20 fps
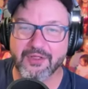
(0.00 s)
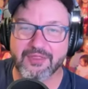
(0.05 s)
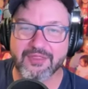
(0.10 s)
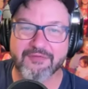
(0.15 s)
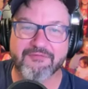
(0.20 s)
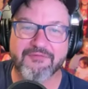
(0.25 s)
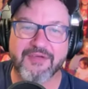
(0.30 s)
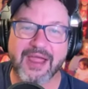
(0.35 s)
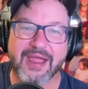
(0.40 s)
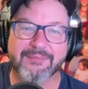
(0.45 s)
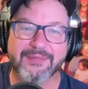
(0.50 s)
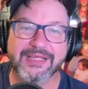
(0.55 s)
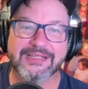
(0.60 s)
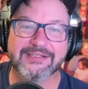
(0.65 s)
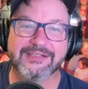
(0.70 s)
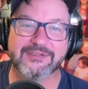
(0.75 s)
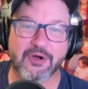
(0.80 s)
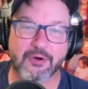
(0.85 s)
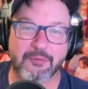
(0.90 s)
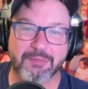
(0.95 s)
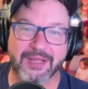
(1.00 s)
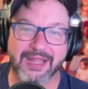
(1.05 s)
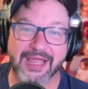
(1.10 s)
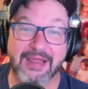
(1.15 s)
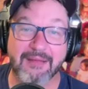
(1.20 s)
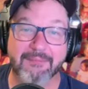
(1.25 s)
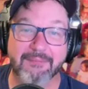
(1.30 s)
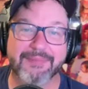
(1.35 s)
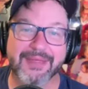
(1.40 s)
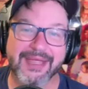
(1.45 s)
the family is all
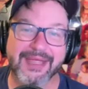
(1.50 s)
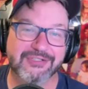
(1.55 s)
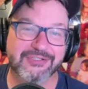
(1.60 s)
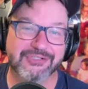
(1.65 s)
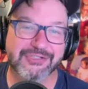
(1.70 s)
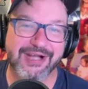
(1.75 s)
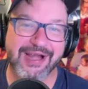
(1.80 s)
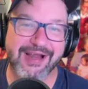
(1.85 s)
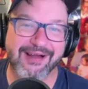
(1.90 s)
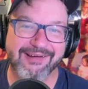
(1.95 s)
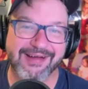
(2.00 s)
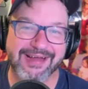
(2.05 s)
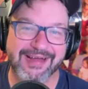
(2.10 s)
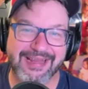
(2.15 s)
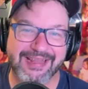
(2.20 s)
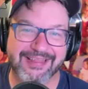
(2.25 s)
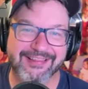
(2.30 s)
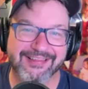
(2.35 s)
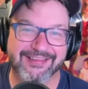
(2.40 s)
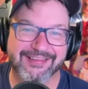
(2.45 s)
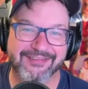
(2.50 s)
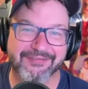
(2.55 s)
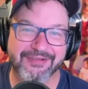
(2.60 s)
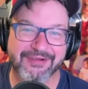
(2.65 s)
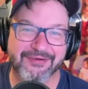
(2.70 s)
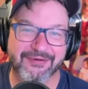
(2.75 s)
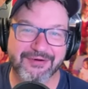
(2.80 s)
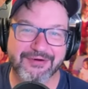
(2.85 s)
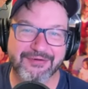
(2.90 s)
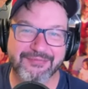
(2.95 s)
playing Pictionary in the
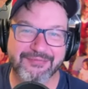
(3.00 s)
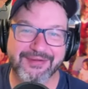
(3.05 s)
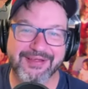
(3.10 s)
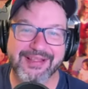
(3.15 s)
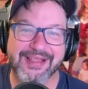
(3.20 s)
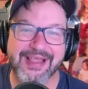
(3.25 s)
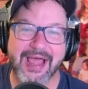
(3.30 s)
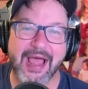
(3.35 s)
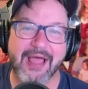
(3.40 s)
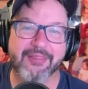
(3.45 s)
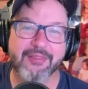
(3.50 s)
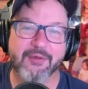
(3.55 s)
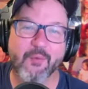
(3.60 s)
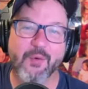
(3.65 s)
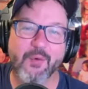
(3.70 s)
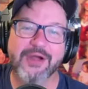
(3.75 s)
living room, oh, and the yeah.